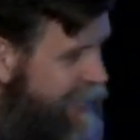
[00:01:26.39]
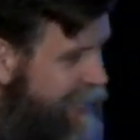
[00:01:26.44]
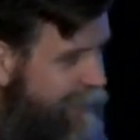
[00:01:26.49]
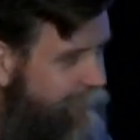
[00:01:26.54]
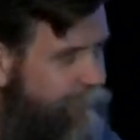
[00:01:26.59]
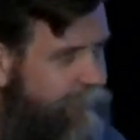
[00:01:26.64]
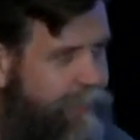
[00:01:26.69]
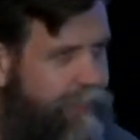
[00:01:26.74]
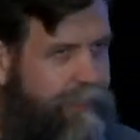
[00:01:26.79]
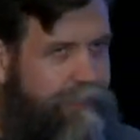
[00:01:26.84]

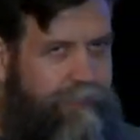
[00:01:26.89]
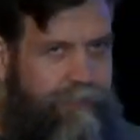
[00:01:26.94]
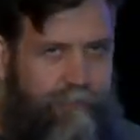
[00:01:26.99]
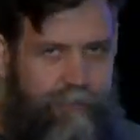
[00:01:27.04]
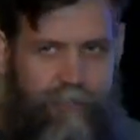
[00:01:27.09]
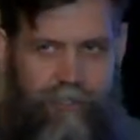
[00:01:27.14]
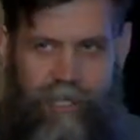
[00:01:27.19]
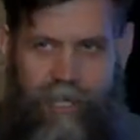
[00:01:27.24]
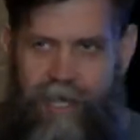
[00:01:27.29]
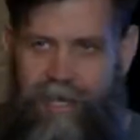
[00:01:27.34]
that with
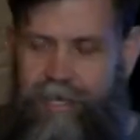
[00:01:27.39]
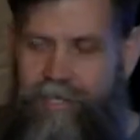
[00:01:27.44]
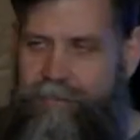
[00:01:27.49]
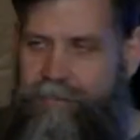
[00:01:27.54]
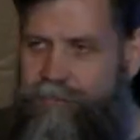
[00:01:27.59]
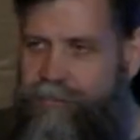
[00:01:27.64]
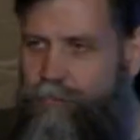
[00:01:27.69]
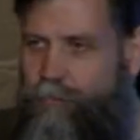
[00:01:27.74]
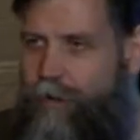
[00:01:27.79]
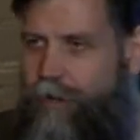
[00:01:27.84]

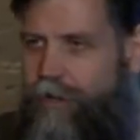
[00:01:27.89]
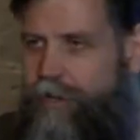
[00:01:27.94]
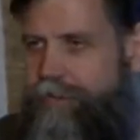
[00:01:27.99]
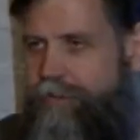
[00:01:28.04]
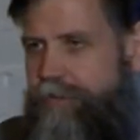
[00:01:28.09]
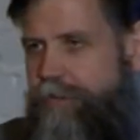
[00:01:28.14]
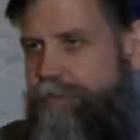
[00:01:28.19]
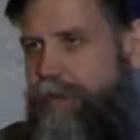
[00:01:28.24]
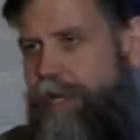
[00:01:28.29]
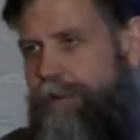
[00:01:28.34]
giant
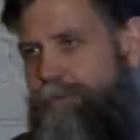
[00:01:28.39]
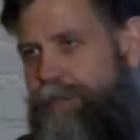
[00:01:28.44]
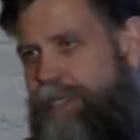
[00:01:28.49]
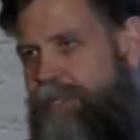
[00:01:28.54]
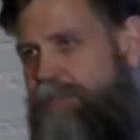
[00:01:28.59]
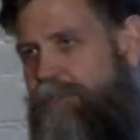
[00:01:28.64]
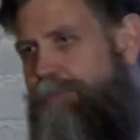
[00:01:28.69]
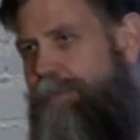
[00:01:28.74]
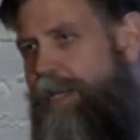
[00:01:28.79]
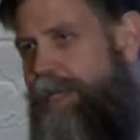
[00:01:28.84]
swaths of
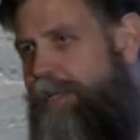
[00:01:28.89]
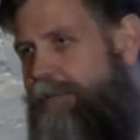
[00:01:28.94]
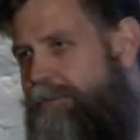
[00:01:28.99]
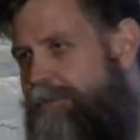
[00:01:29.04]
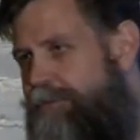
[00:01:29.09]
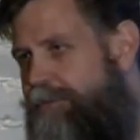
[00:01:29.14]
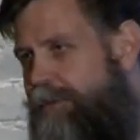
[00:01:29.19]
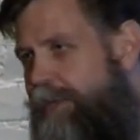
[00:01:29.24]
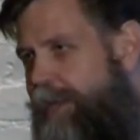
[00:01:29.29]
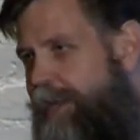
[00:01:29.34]
IP
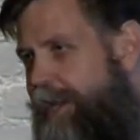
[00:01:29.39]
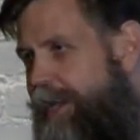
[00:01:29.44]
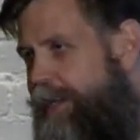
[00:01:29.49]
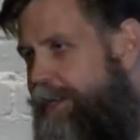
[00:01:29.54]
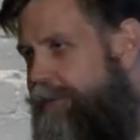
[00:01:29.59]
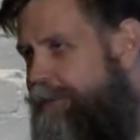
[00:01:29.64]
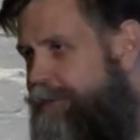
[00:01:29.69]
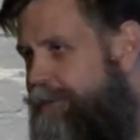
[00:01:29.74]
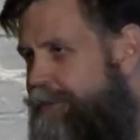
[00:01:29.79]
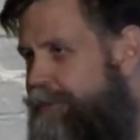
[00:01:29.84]
space
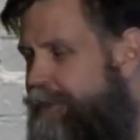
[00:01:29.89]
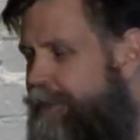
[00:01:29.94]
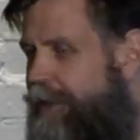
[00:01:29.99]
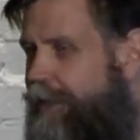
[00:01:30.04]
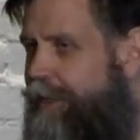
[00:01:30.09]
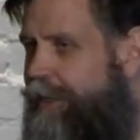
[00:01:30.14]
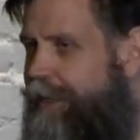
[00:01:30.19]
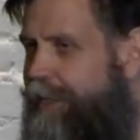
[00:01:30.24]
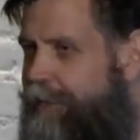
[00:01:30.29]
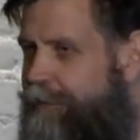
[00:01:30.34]
and
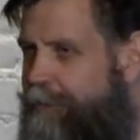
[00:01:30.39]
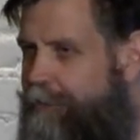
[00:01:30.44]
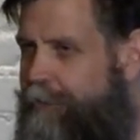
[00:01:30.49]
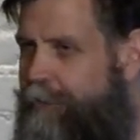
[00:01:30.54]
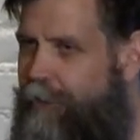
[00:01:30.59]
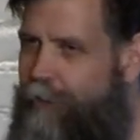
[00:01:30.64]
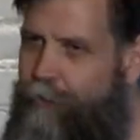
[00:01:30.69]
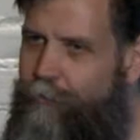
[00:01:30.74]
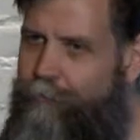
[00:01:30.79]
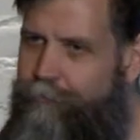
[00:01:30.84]
either
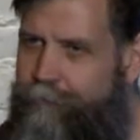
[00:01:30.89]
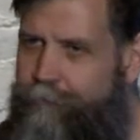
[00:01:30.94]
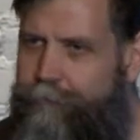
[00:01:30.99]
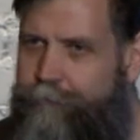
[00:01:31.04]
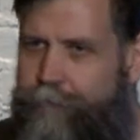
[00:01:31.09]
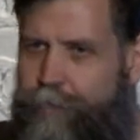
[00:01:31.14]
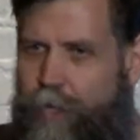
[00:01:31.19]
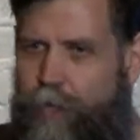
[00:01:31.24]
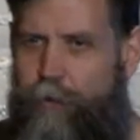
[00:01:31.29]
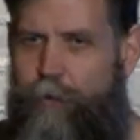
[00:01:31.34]

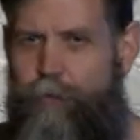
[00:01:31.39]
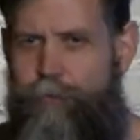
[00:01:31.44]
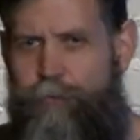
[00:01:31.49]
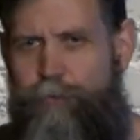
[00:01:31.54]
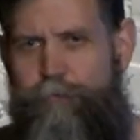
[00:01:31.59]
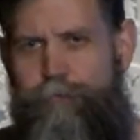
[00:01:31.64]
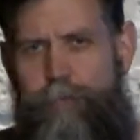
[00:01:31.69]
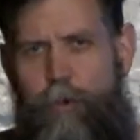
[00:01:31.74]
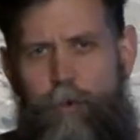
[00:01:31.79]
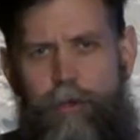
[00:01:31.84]

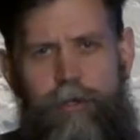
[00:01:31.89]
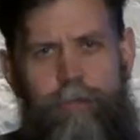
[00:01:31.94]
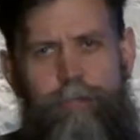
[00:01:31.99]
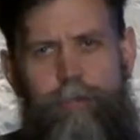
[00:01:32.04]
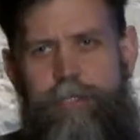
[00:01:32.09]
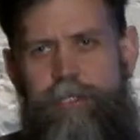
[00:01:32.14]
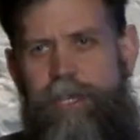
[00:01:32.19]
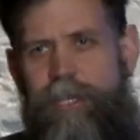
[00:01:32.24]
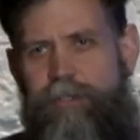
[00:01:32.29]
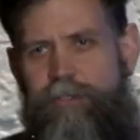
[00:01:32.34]
no border
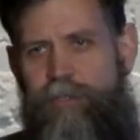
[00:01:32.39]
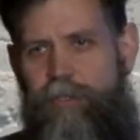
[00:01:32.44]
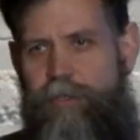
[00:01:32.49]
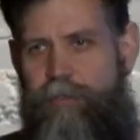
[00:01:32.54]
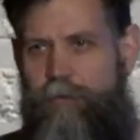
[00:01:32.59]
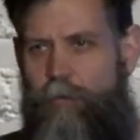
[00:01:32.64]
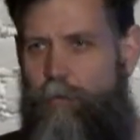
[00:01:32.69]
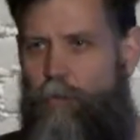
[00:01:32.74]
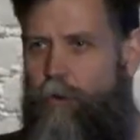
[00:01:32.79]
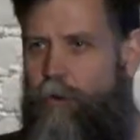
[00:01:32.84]

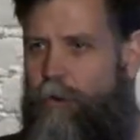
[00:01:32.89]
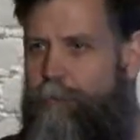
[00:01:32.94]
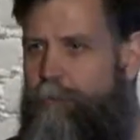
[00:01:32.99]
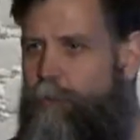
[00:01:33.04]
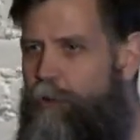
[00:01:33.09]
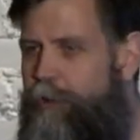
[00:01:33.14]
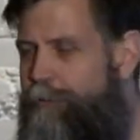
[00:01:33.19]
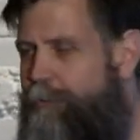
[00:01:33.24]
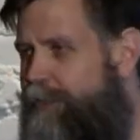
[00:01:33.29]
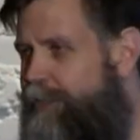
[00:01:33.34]
protection or
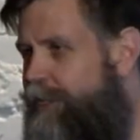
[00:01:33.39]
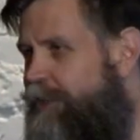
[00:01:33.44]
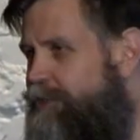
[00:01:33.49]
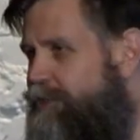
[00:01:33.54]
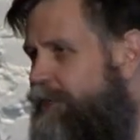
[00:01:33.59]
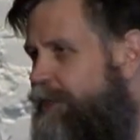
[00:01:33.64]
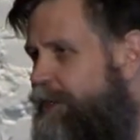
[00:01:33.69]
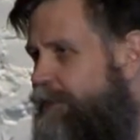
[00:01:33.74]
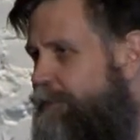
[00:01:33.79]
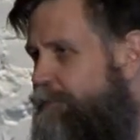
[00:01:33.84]
border
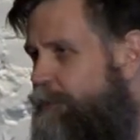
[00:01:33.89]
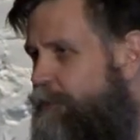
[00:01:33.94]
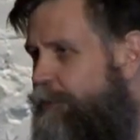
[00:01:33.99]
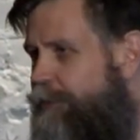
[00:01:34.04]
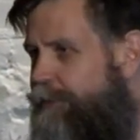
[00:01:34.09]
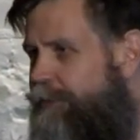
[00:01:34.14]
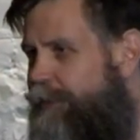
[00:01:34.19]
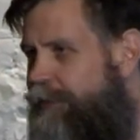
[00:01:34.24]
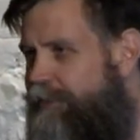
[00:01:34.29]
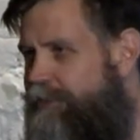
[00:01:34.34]
protection at the
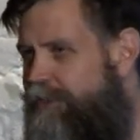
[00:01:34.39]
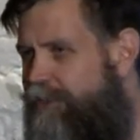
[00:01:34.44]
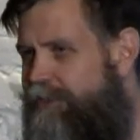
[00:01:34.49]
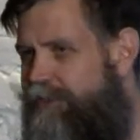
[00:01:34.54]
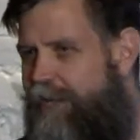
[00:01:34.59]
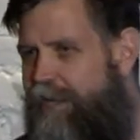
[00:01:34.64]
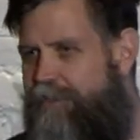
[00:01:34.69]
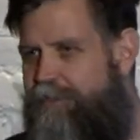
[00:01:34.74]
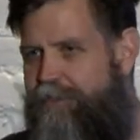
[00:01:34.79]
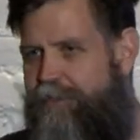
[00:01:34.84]
border that
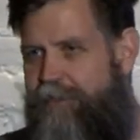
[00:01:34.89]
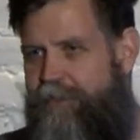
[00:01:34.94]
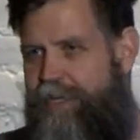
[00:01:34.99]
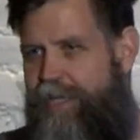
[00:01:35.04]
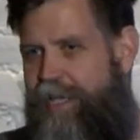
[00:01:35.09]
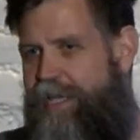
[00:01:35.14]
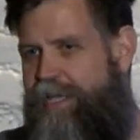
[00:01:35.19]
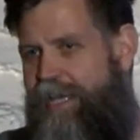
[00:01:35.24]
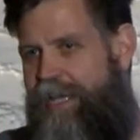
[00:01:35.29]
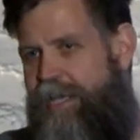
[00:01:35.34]
just has an
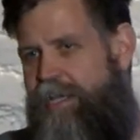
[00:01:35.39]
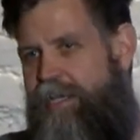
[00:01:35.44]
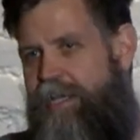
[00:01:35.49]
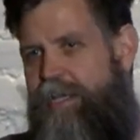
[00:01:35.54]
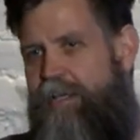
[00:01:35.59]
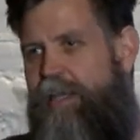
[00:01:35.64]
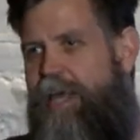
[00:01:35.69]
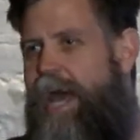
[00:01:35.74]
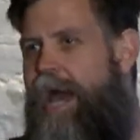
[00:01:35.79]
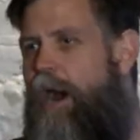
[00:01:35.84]
any
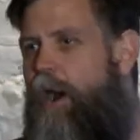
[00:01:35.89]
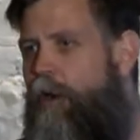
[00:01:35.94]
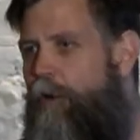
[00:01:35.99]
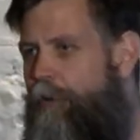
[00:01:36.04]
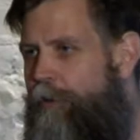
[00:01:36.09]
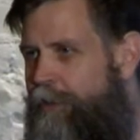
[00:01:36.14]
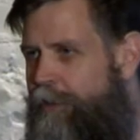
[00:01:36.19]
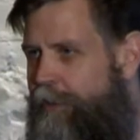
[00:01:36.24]
allow.